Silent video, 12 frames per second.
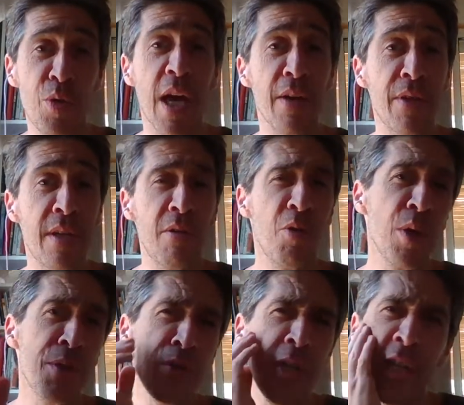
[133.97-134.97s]
having,
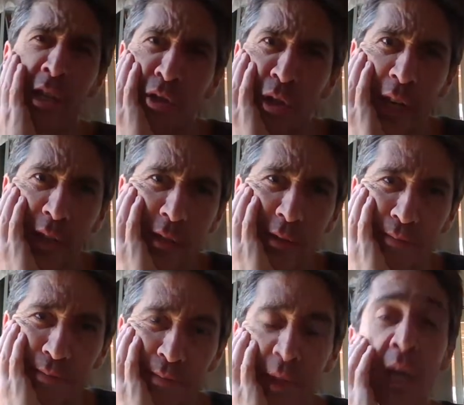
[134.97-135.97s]
what's for dinner tonight?
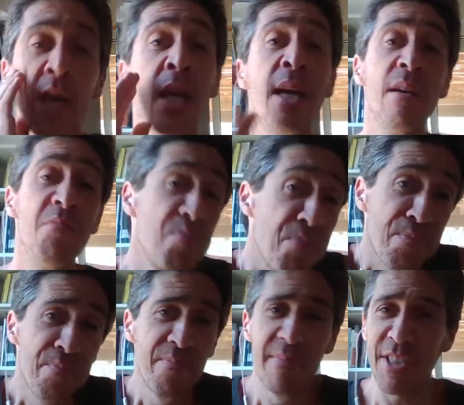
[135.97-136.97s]

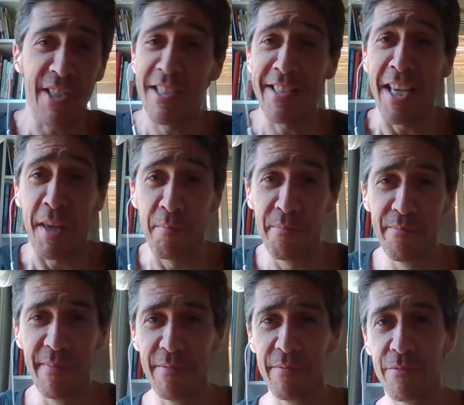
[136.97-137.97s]
It's just the same.
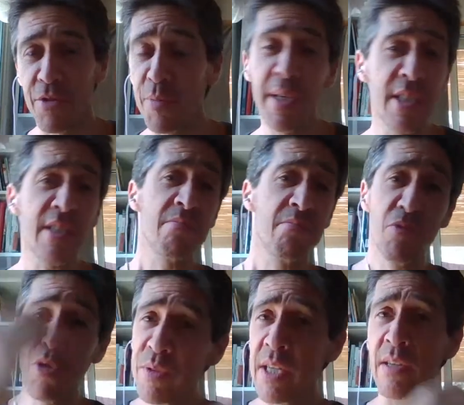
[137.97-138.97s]
For me, it just
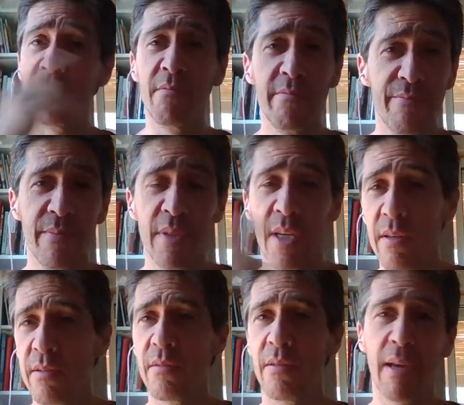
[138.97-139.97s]
goes in.
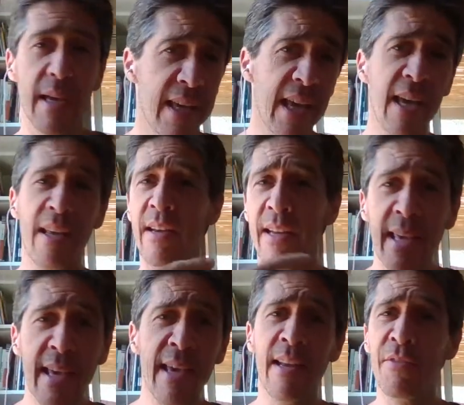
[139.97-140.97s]
And again and
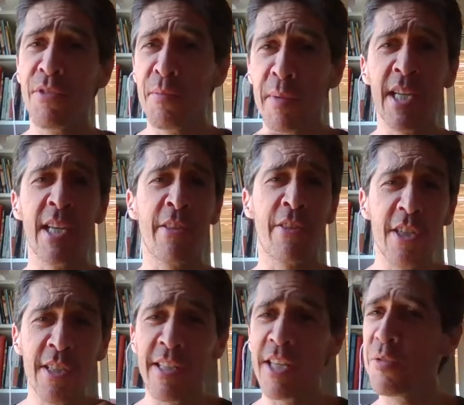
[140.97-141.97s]
again, every Monday and
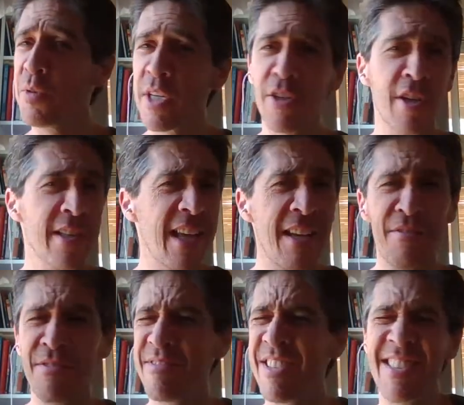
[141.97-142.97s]
Thursday, you want to call it
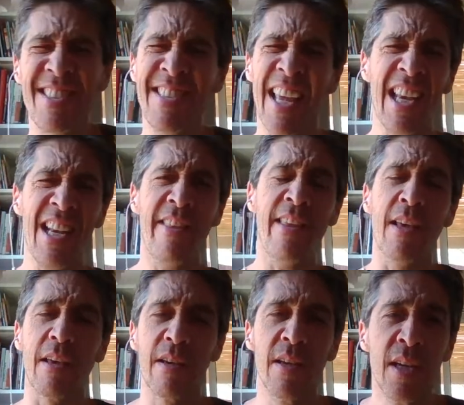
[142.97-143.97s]
it's daily
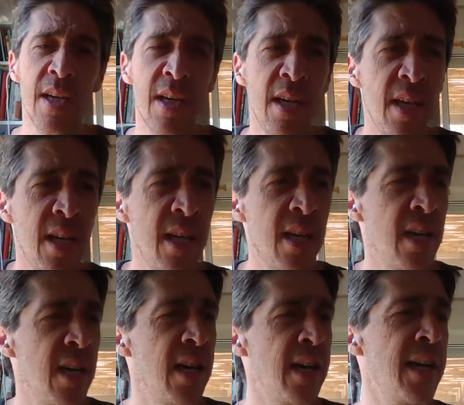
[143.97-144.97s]
thing.
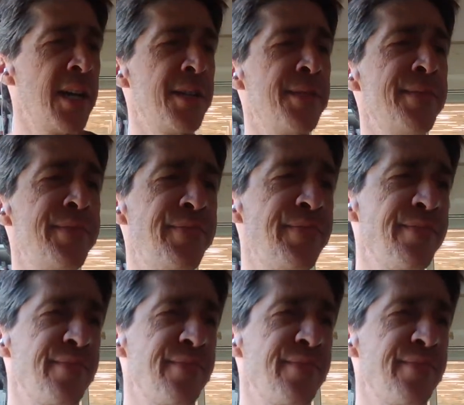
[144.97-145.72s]
Um,